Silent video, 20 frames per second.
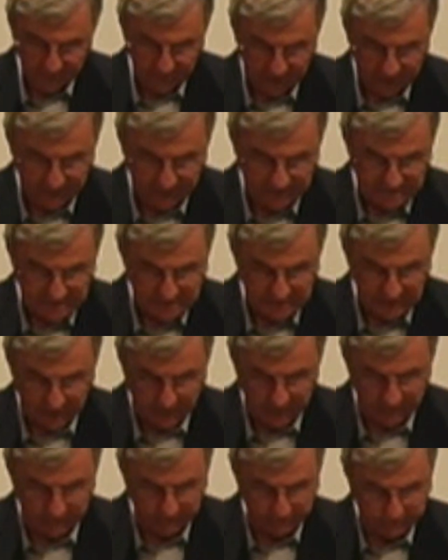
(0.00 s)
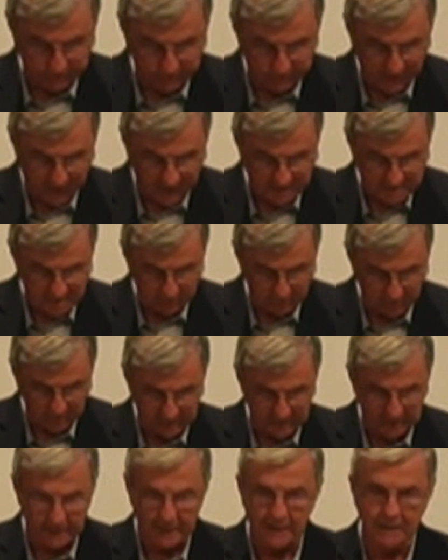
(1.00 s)
by some
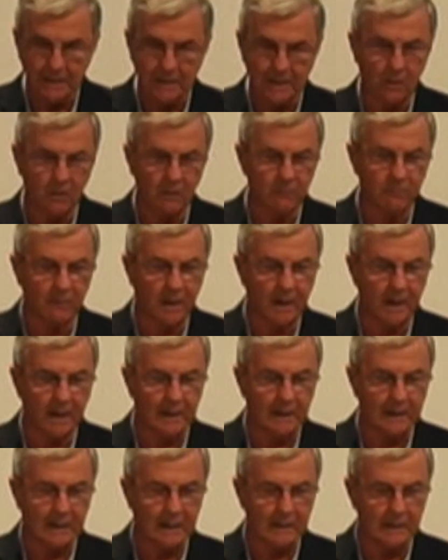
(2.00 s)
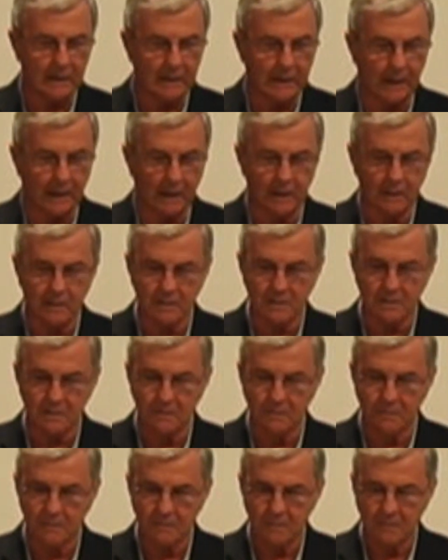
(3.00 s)
possibly terrifying things.
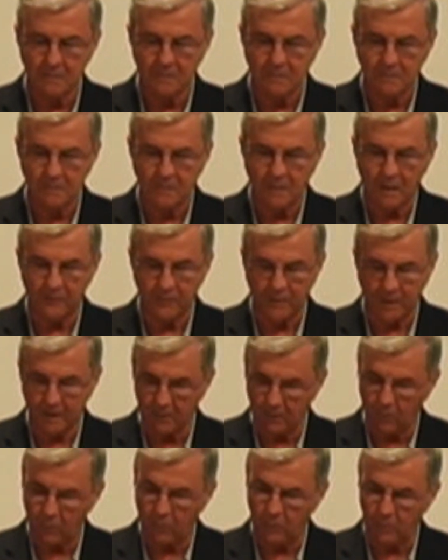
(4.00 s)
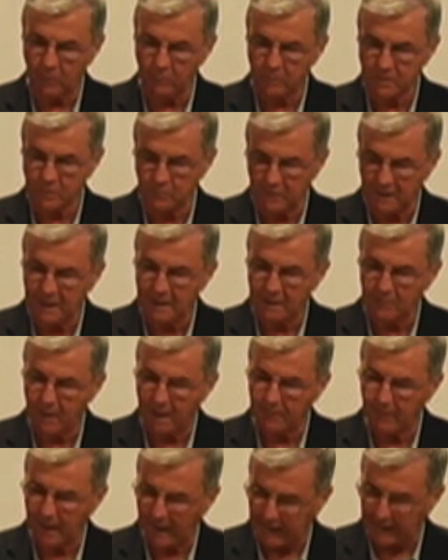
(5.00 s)
I think Lowell was reading my
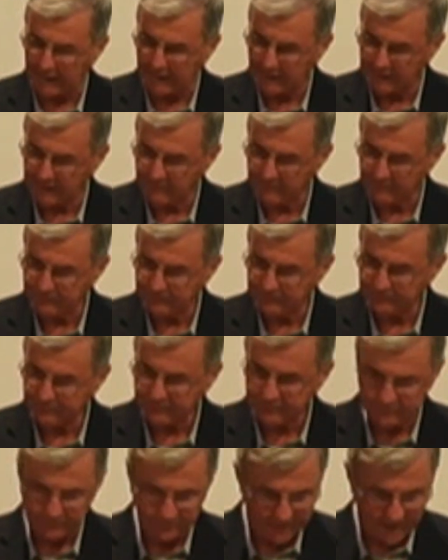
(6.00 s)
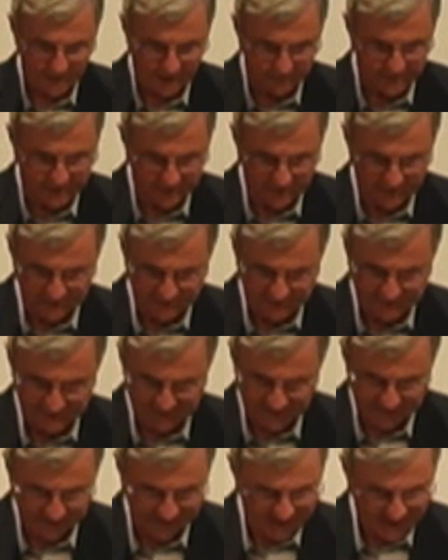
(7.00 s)
mind, because
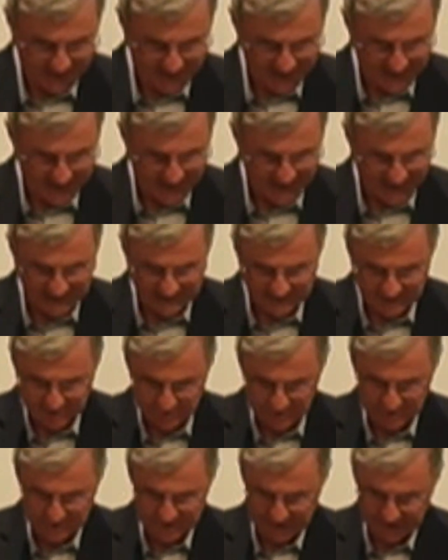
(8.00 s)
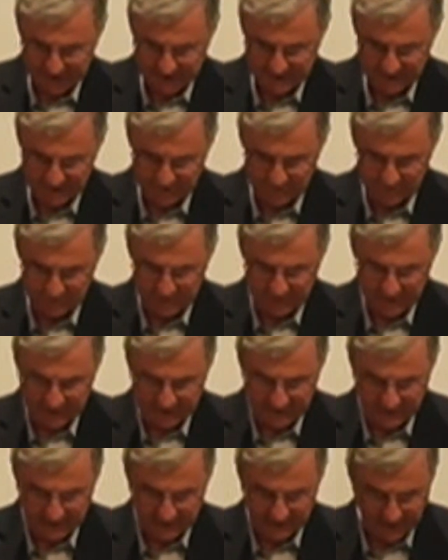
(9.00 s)
I sure as heck can do
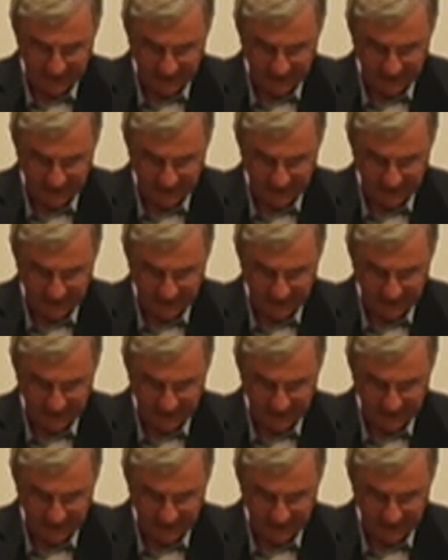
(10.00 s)
that.